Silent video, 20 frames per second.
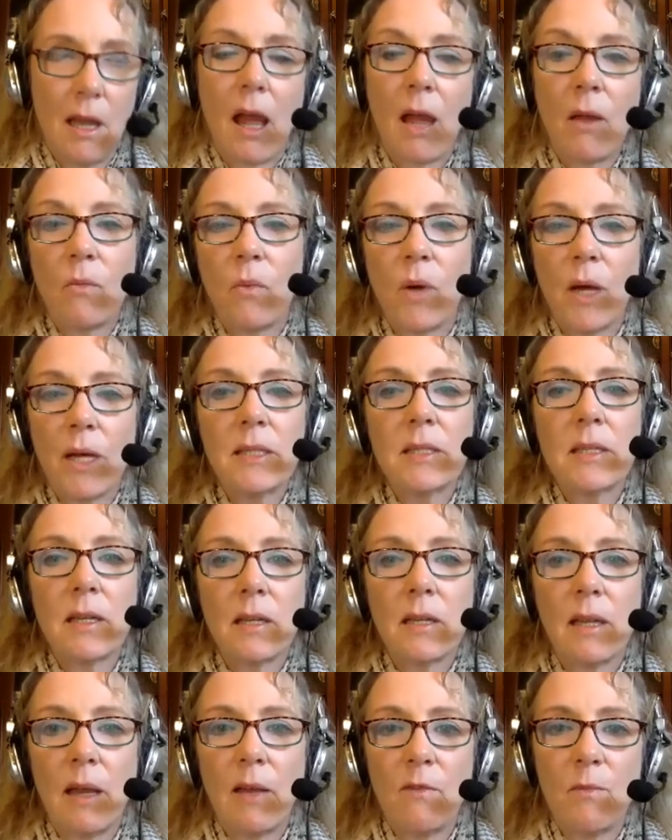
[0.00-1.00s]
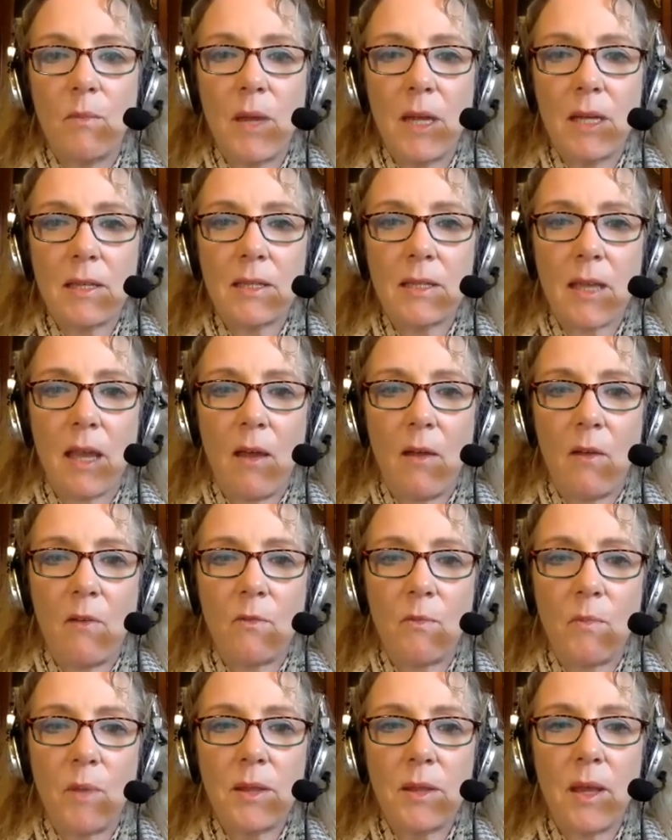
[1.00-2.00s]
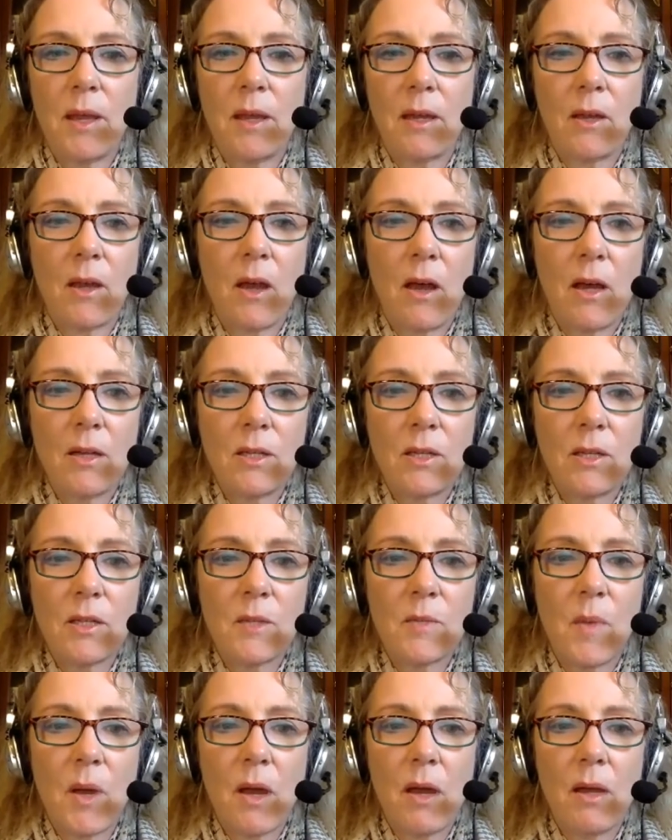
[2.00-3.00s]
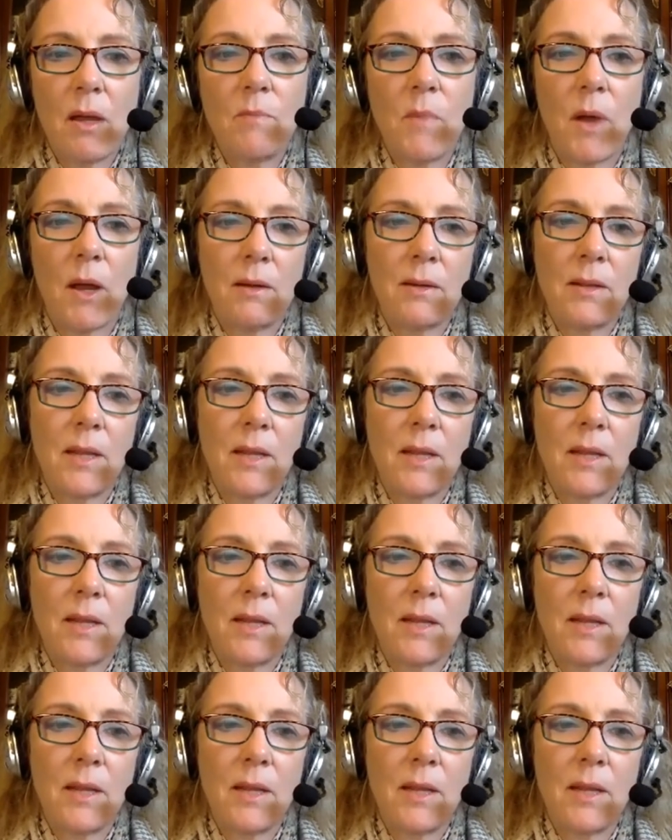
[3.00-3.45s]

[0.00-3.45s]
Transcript: I want to love myself, but the conscious mind,